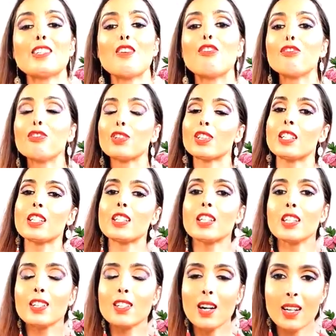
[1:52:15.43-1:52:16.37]
It's
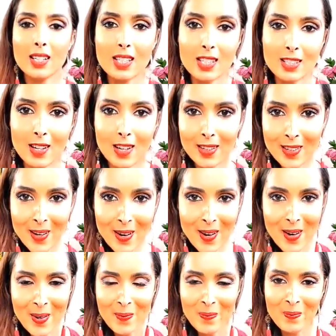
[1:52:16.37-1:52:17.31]

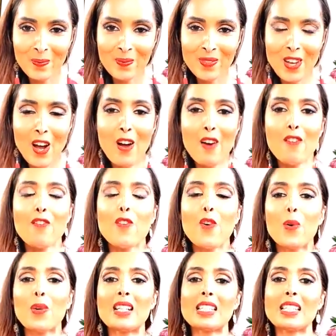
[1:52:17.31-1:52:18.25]

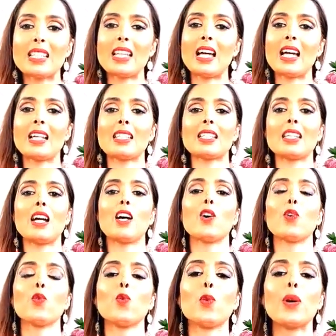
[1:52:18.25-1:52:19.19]

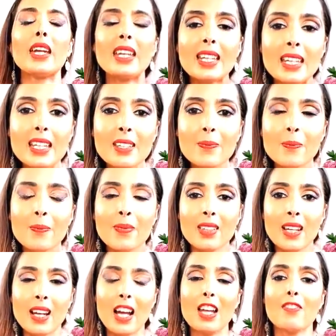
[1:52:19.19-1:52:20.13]

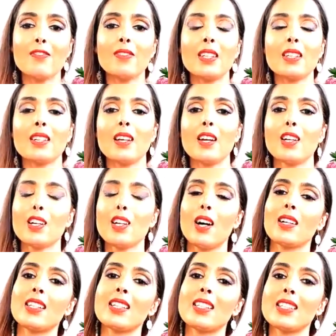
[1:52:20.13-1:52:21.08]

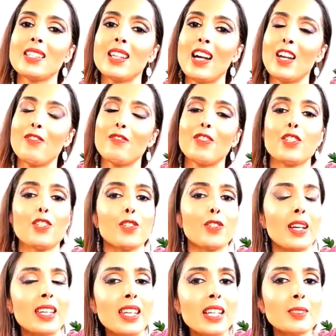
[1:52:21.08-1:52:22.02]

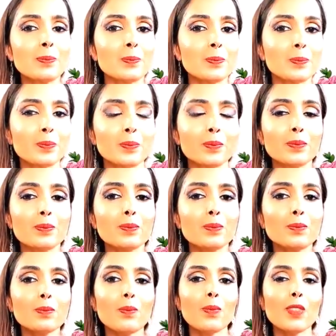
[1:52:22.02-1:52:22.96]
flourishinggoddess.com/awaken-goddess-training.
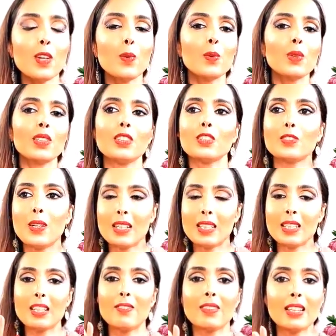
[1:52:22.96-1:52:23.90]

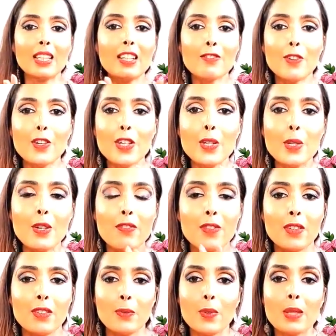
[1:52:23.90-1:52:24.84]
We'll try to leave a link for
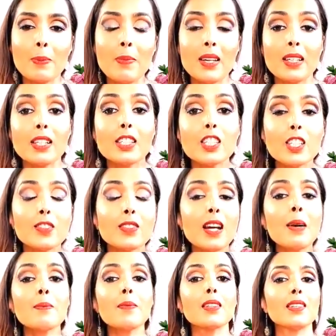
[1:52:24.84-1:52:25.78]
you. If you're with me on
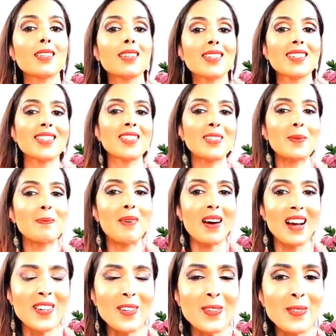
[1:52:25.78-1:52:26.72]
Instagram, the link is in
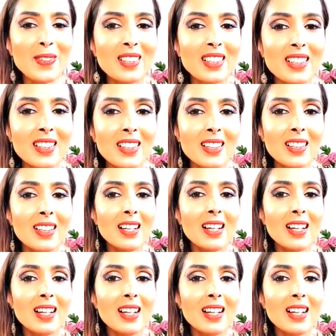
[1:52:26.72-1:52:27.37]
the bio.